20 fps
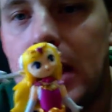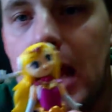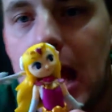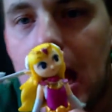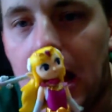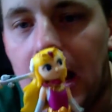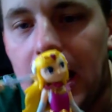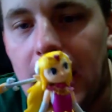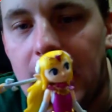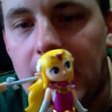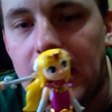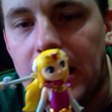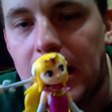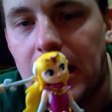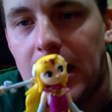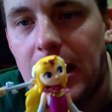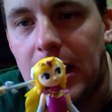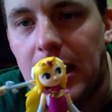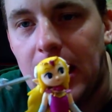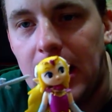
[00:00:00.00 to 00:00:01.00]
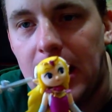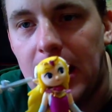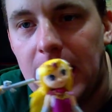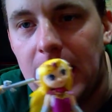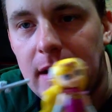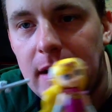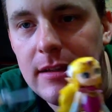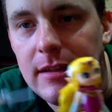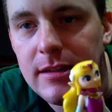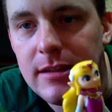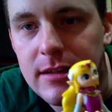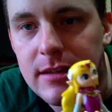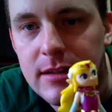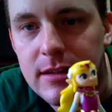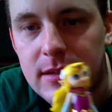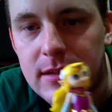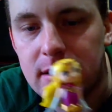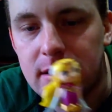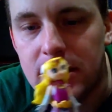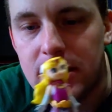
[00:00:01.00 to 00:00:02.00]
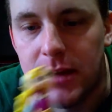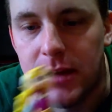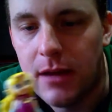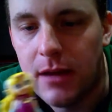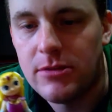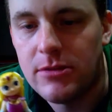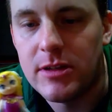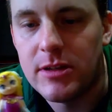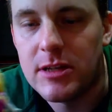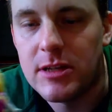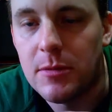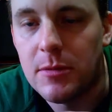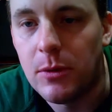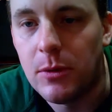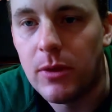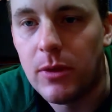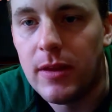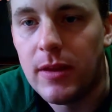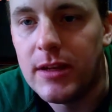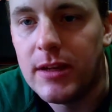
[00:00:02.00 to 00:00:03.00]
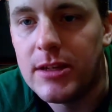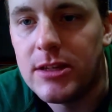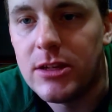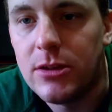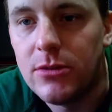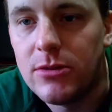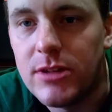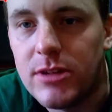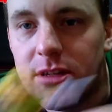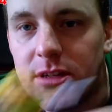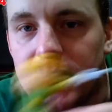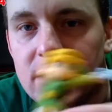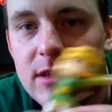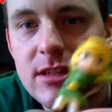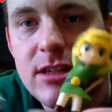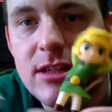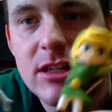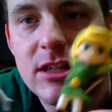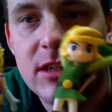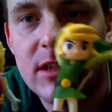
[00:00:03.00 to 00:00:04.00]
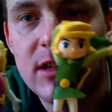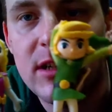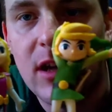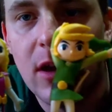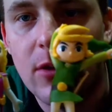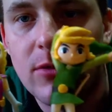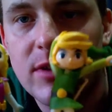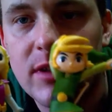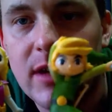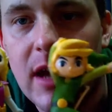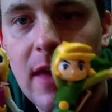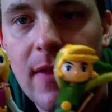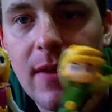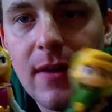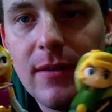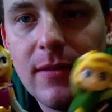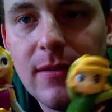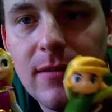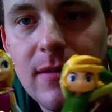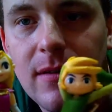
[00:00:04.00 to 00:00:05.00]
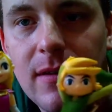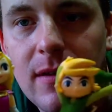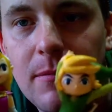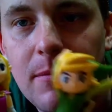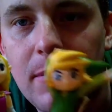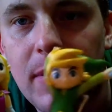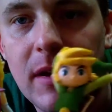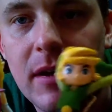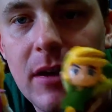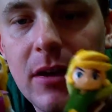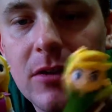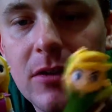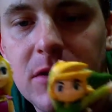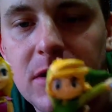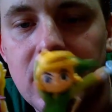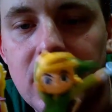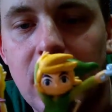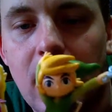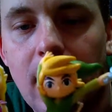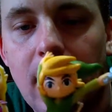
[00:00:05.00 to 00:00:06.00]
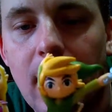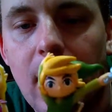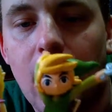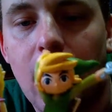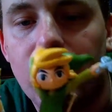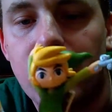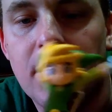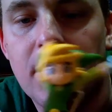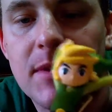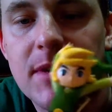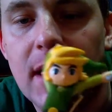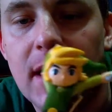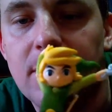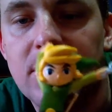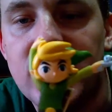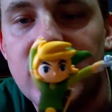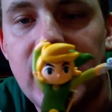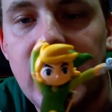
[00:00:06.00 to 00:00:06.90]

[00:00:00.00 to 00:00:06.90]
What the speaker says: Now, it is noticeable that these two just go together, because, you know, they are from the same